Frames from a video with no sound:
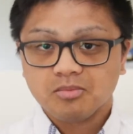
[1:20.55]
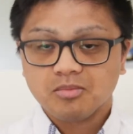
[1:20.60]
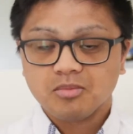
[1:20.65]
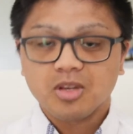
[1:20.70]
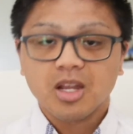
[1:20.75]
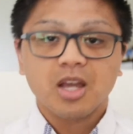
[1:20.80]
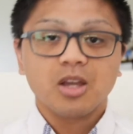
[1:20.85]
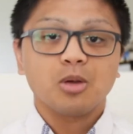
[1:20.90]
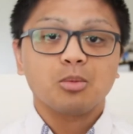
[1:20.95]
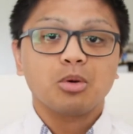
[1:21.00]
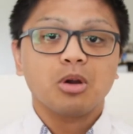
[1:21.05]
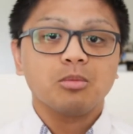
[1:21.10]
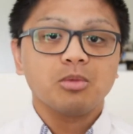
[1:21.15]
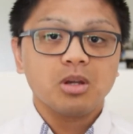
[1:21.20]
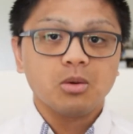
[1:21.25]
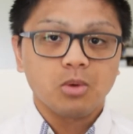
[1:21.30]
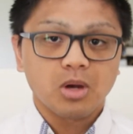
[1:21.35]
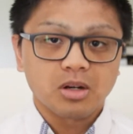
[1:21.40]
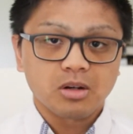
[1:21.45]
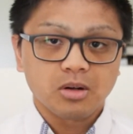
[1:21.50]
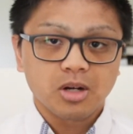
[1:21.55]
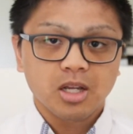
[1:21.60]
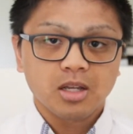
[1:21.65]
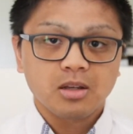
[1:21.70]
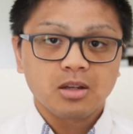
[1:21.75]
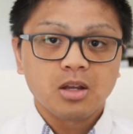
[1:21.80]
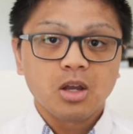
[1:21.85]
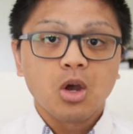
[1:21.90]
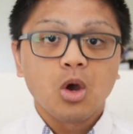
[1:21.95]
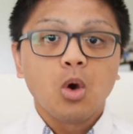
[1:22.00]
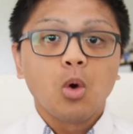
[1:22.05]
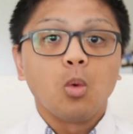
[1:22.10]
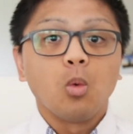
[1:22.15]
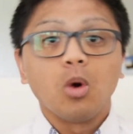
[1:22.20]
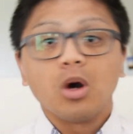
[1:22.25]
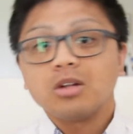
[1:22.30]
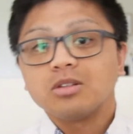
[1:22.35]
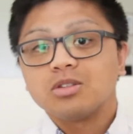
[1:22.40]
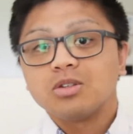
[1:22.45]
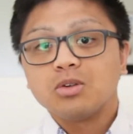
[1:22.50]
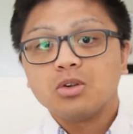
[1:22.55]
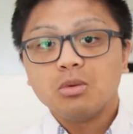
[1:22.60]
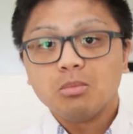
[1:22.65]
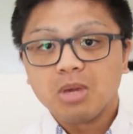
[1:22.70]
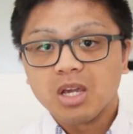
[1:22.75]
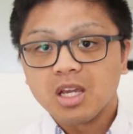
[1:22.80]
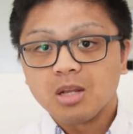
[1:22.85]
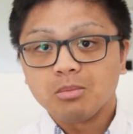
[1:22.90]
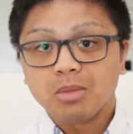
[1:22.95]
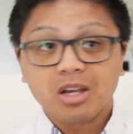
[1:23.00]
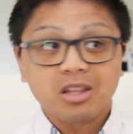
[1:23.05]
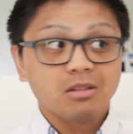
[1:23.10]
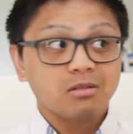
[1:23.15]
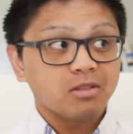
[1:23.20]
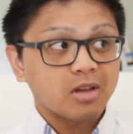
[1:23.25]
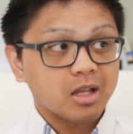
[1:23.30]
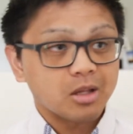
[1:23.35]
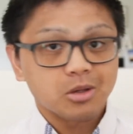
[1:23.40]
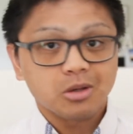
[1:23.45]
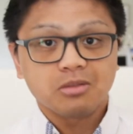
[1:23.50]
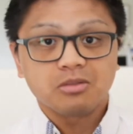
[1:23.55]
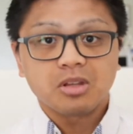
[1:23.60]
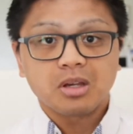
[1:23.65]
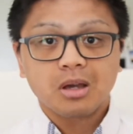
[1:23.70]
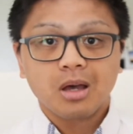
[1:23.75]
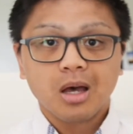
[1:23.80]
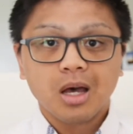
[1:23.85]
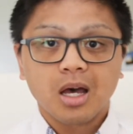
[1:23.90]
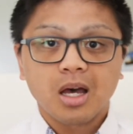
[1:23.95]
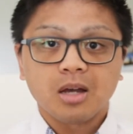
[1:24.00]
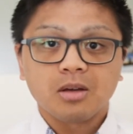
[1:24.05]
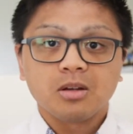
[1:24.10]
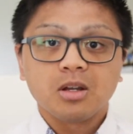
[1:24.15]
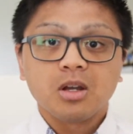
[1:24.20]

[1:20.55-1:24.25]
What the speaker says: Now you're probably wondering, what do you mean by the value of the car?